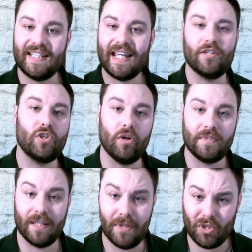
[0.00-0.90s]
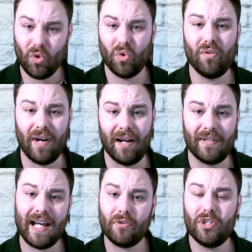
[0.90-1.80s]
tenant top tip is all
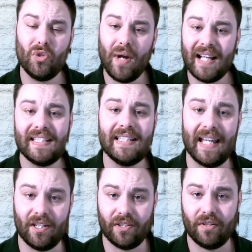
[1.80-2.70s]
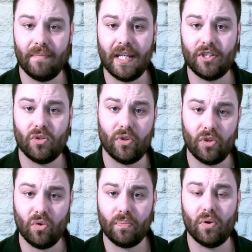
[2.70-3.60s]
around how you as a tenant can make sure
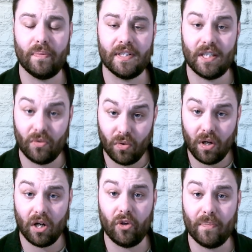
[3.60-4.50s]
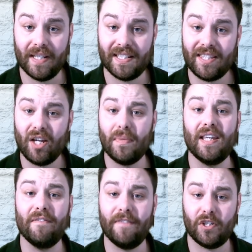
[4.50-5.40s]
your property or your home is
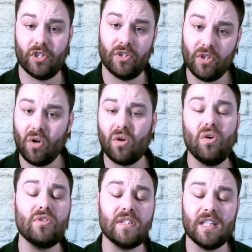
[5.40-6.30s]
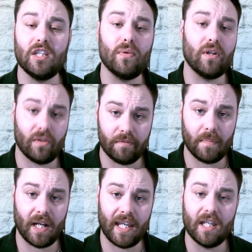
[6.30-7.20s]
thermally efficient, not costing you a lot of
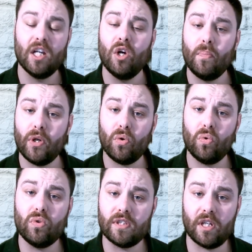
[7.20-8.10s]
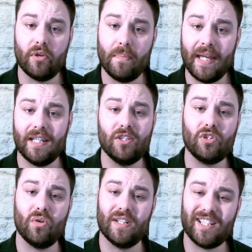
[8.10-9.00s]
money, but also making
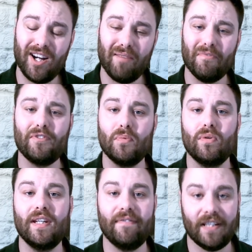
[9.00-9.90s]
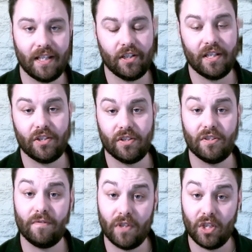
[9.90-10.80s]
sure it's comfortable living
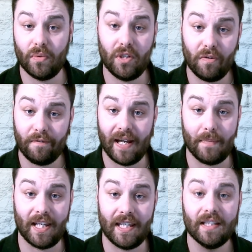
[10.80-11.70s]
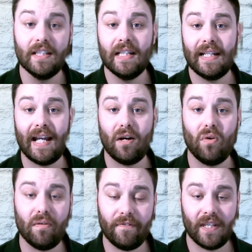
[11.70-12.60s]
conditions for you and your family. Now,
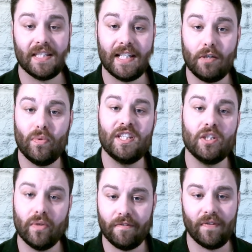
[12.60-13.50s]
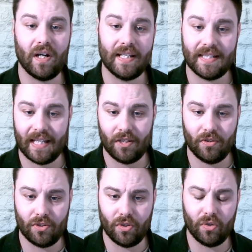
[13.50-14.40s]
obviously, we do advise that you
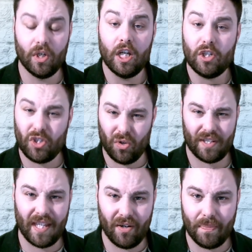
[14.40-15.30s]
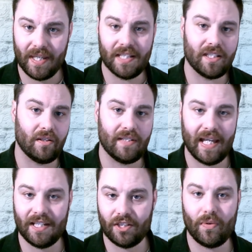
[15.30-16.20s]
do shock therapy, so
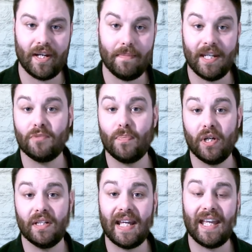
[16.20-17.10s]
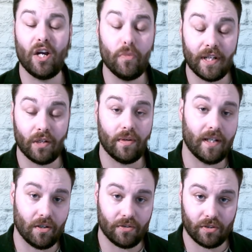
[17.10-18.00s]
10 to 20 minutes per day, opening
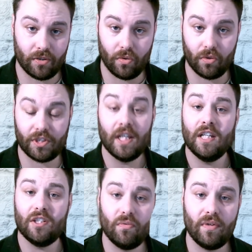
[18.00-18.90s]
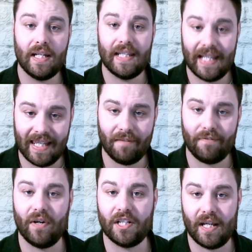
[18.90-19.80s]
windows and doors to really get that
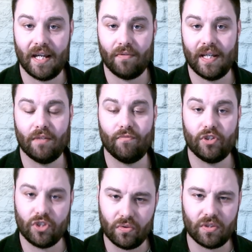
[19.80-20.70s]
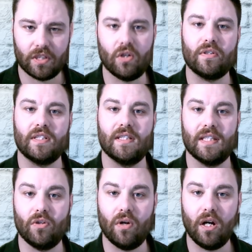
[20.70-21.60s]
fresh air in and reduce the toxins
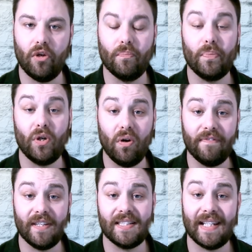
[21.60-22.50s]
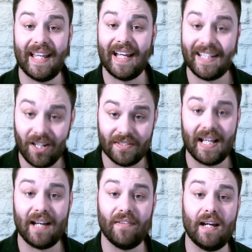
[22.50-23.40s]
in your home. But obviously, that does
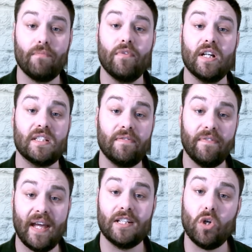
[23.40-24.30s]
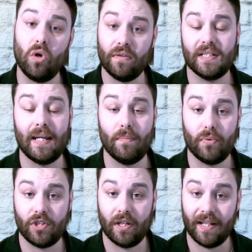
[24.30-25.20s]
have an adverse effect on the
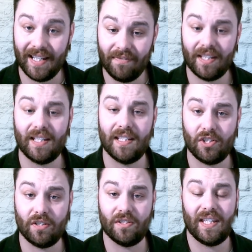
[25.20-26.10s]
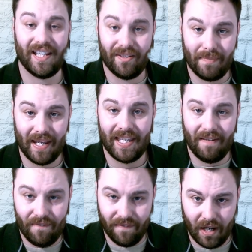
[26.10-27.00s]
temperature and living conditions. It can make
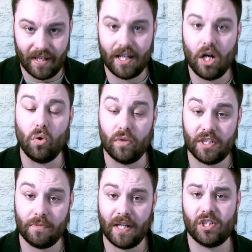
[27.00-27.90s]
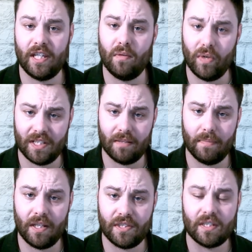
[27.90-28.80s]
it very cold, especially in winter
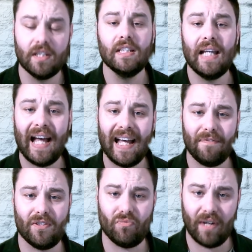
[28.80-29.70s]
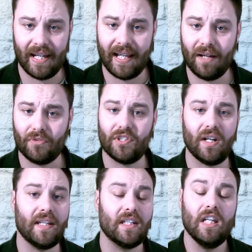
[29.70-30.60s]
months. And if it's raining
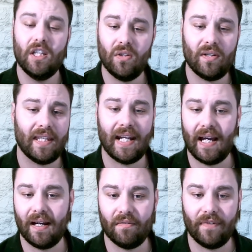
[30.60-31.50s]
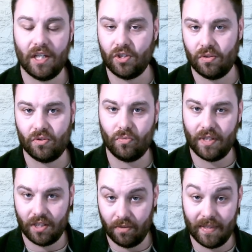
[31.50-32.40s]
outside, you can then have issues
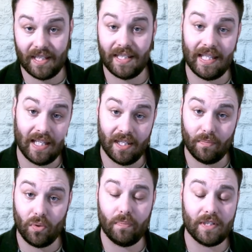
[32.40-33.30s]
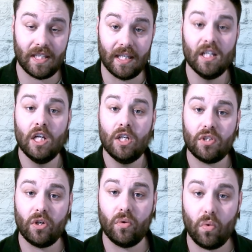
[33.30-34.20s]
with humidity in the property.
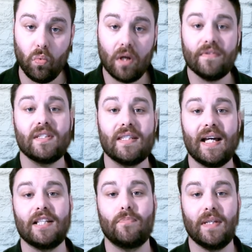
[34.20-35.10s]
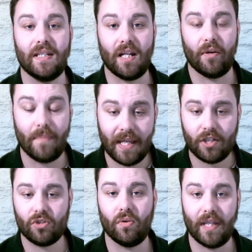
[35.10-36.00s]
So once that's been done, make
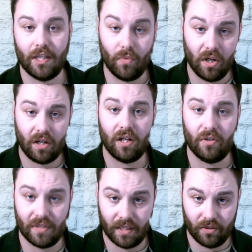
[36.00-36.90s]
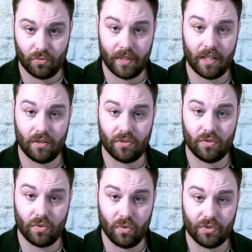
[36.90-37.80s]
sure that you are closing those windows
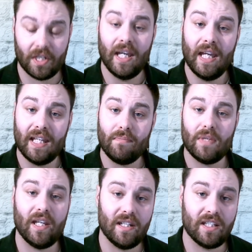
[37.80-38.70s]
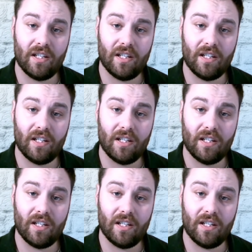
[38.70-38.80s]
and doors and